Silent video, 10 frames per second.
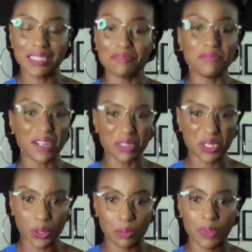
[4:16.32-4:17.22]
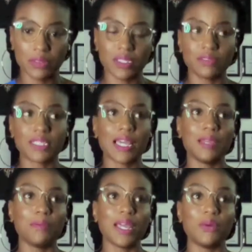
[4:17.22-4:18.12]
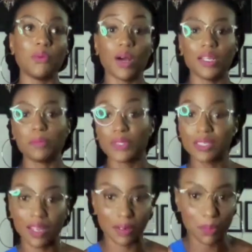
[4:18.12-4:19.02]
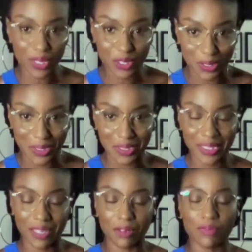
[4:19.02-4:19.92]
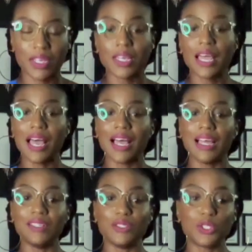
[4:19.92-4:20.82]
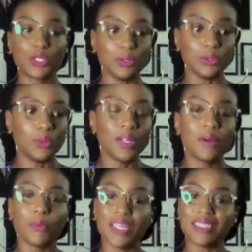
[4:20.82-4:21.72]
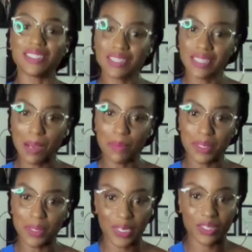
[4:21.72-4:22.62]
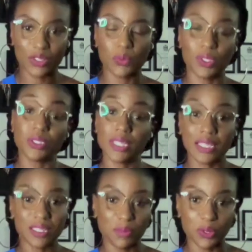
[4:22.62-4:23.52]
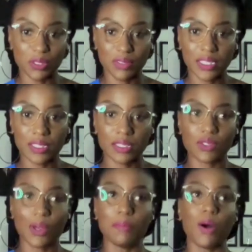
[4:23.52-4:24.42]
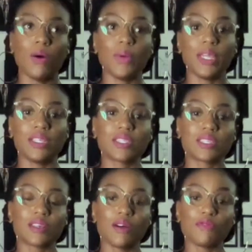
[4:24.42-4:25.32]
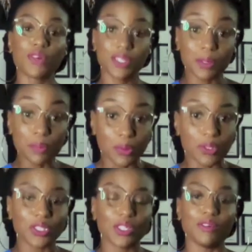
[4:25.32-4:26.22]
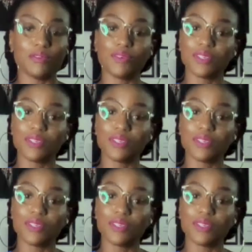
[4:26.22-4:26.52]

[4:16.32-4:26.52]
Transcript: a very short period of time. And 1, it puts a lot of pressure on yourself. And 2, when it doesn't happen the way that you want, you get demotivated. So I'm always for the approach of